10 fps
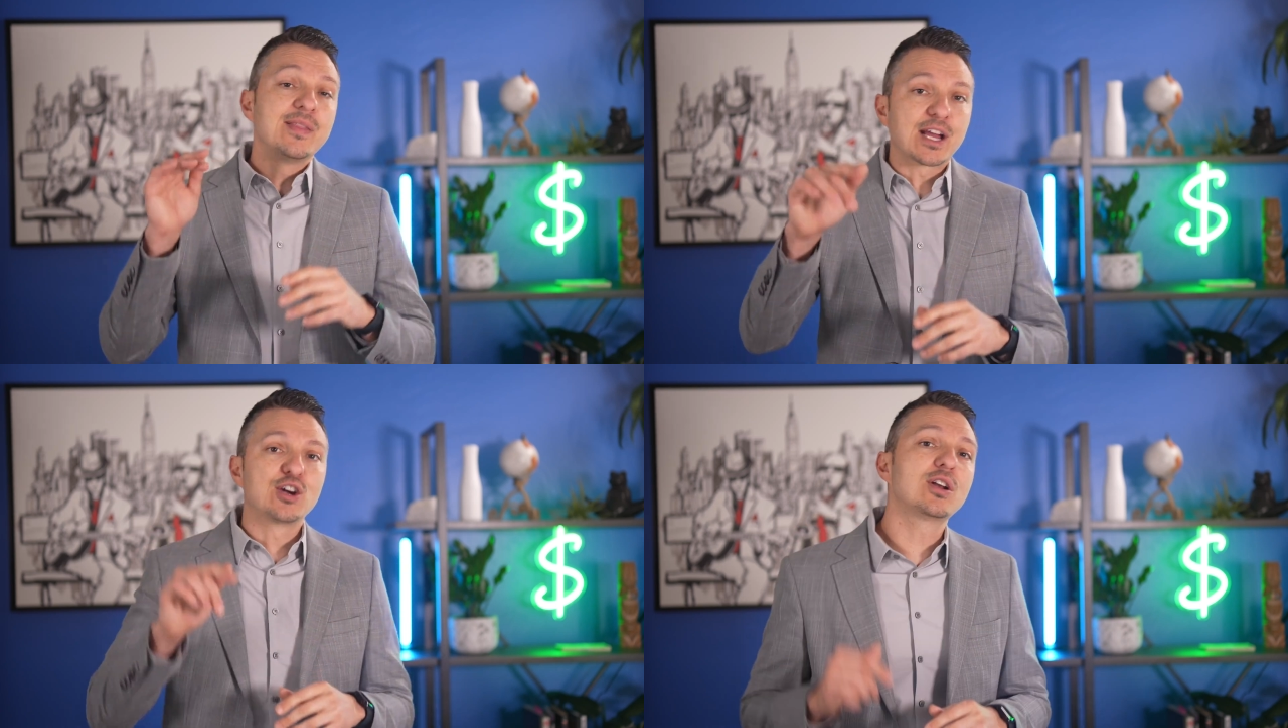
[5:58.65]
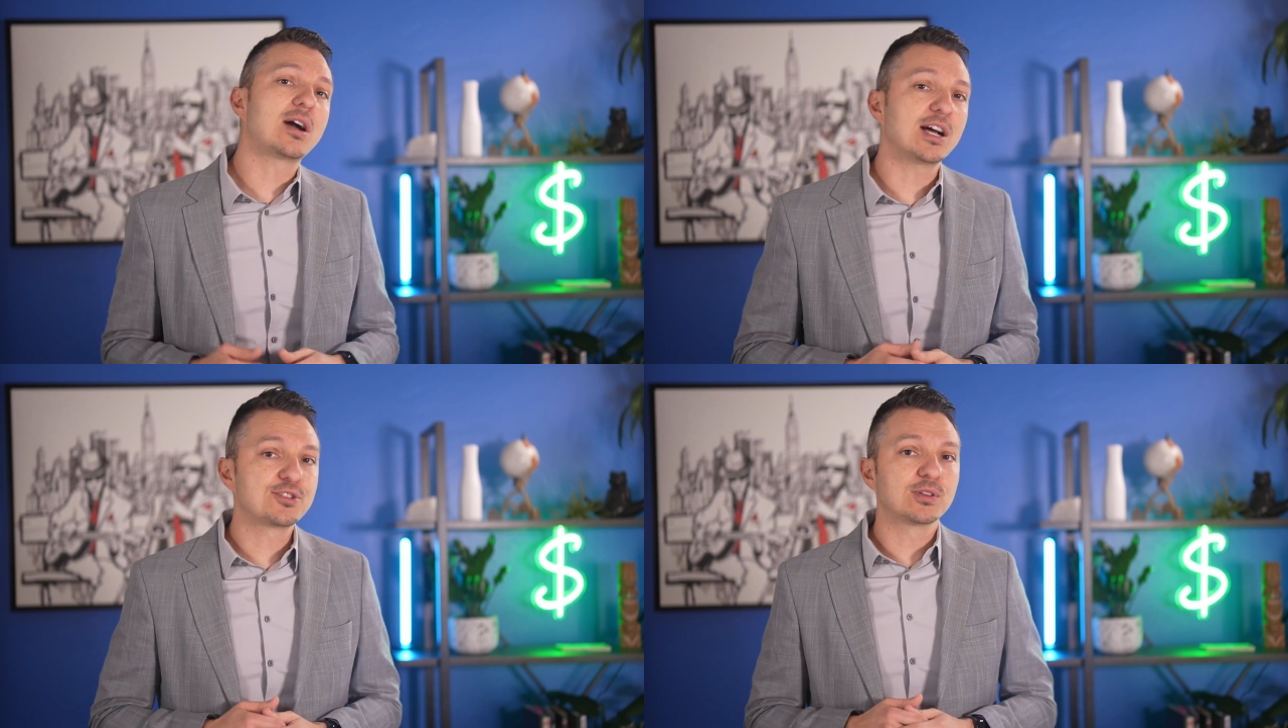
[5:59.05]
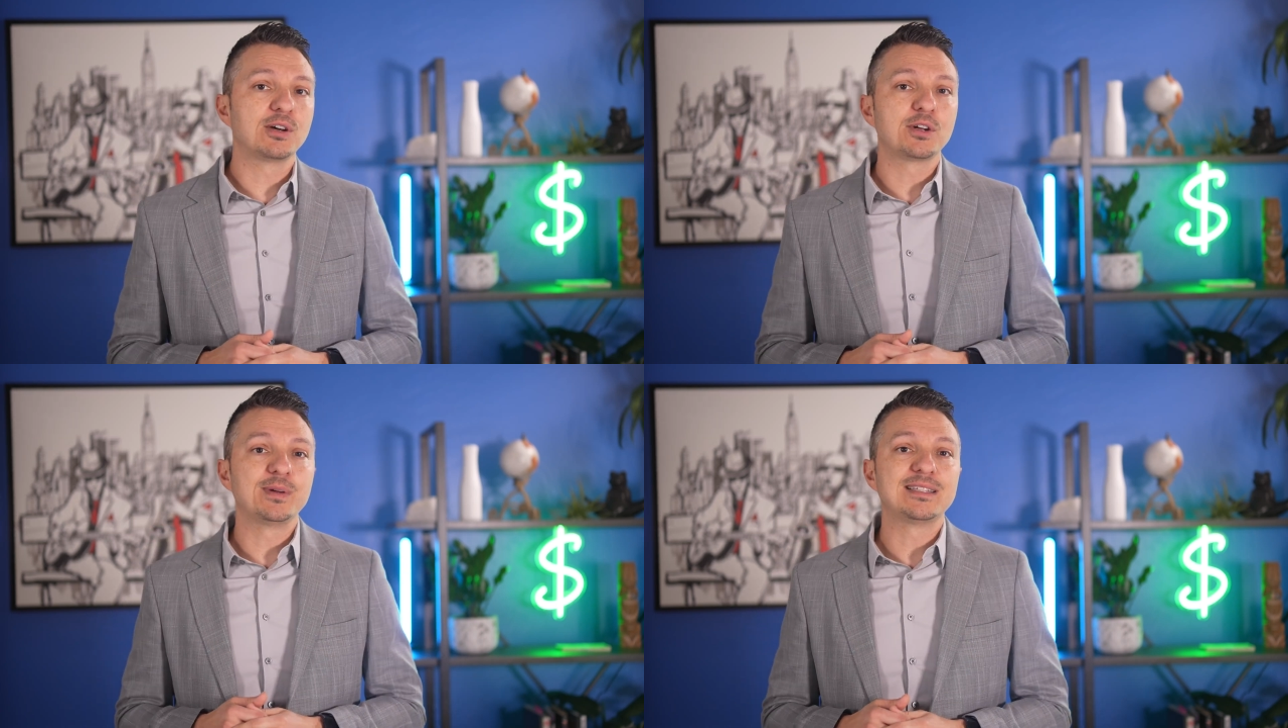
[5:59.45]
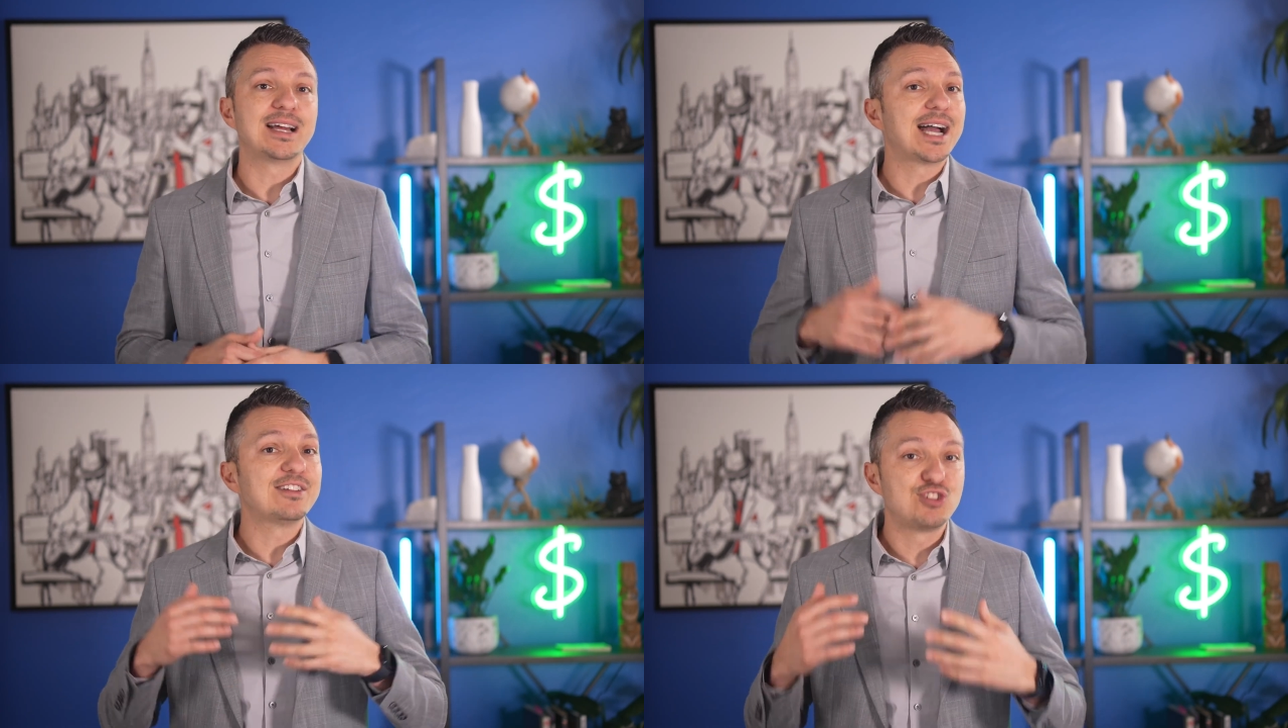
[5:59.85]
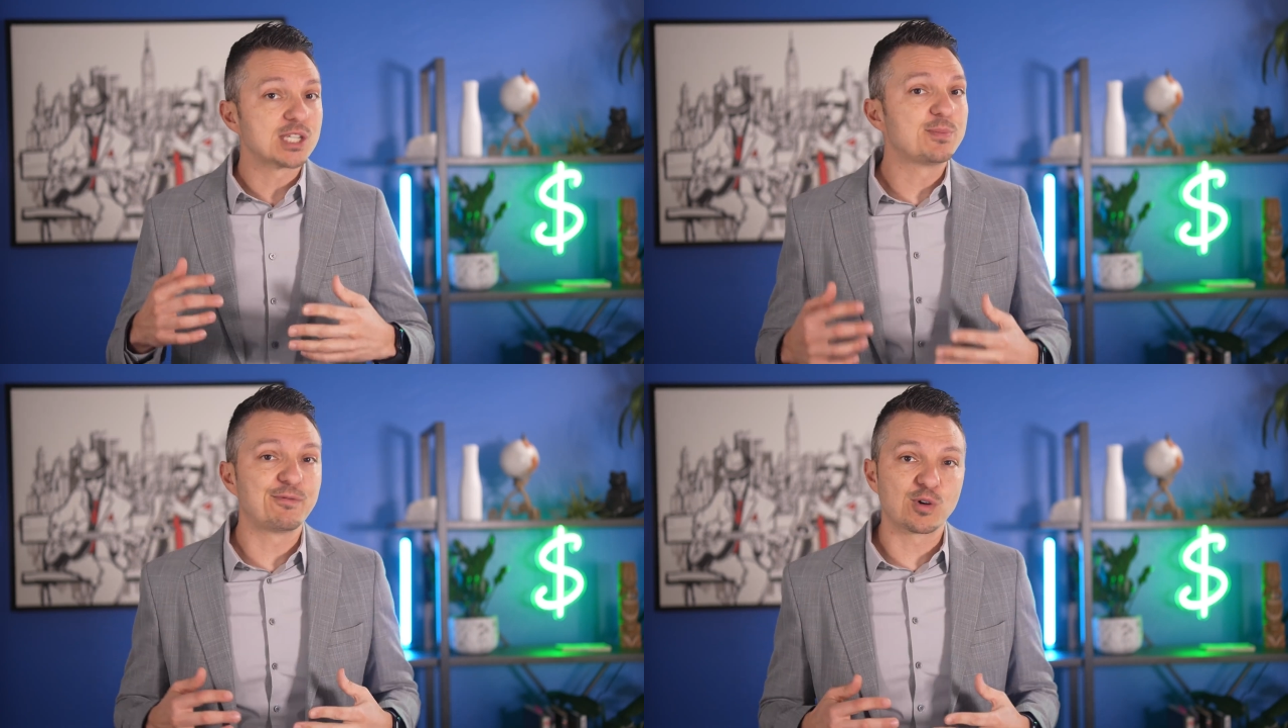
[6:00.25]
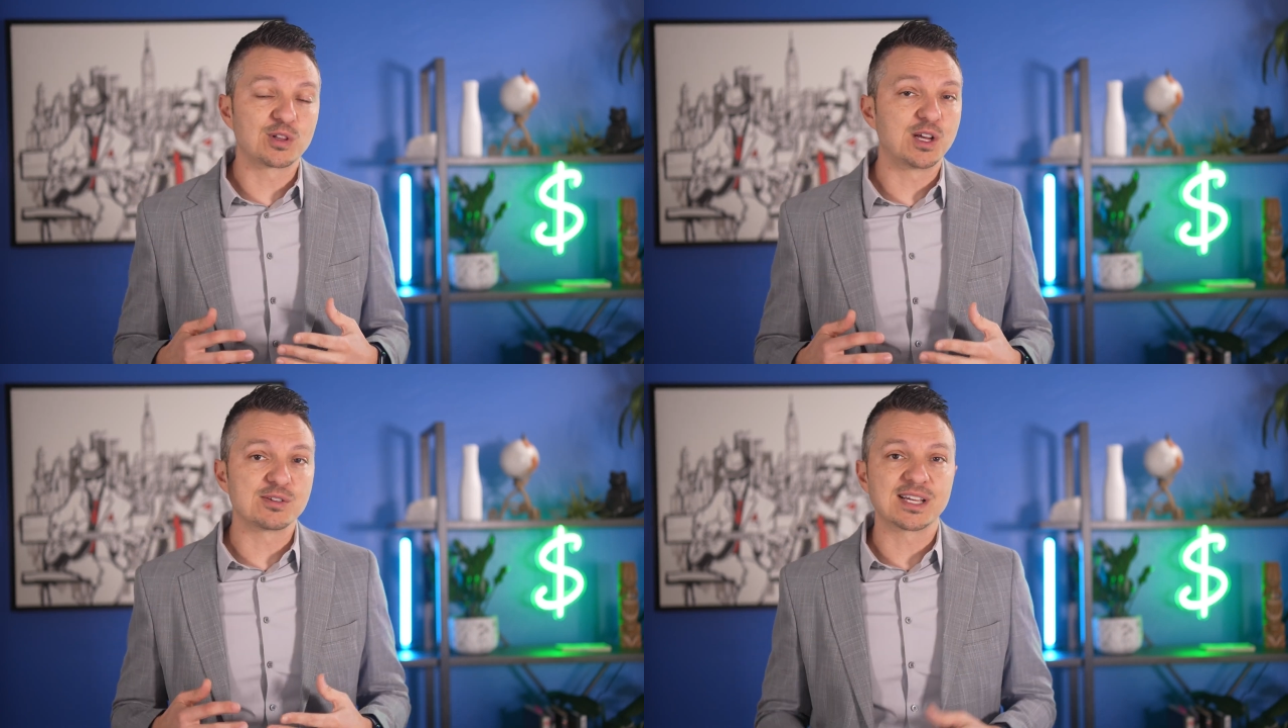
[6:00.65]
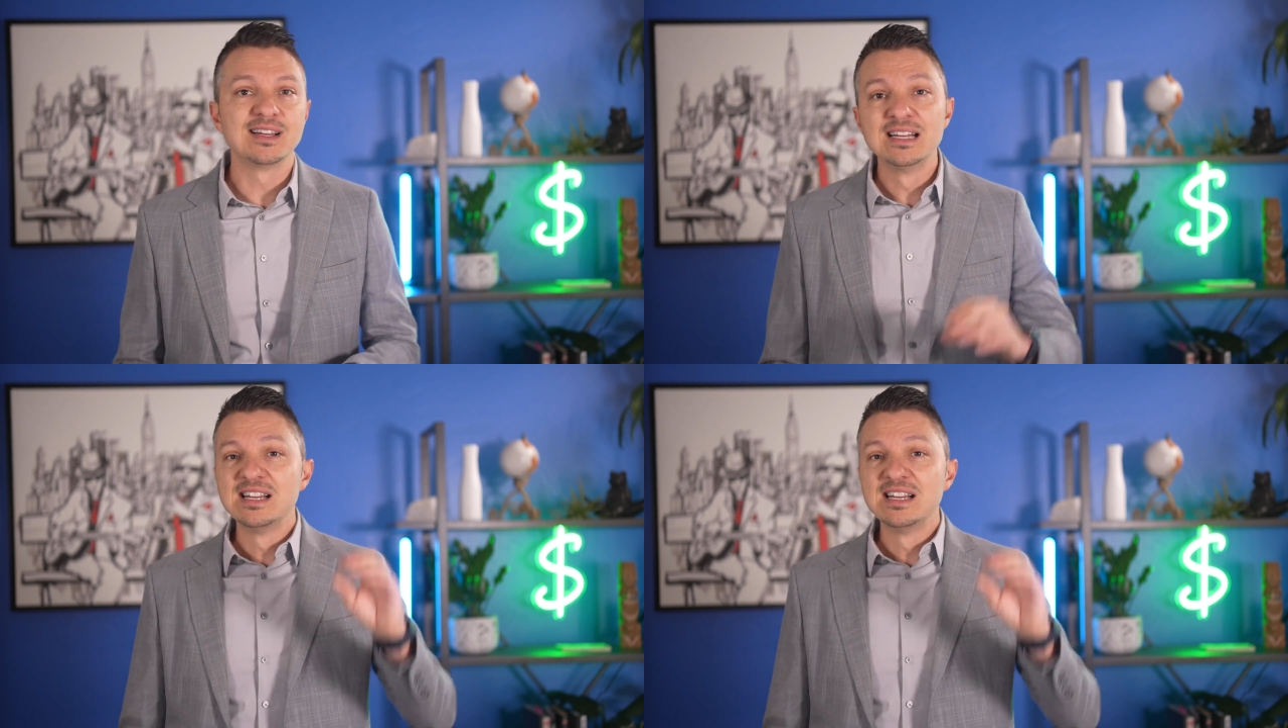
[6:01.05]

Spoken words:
that could cause your loan to be denied just before closing.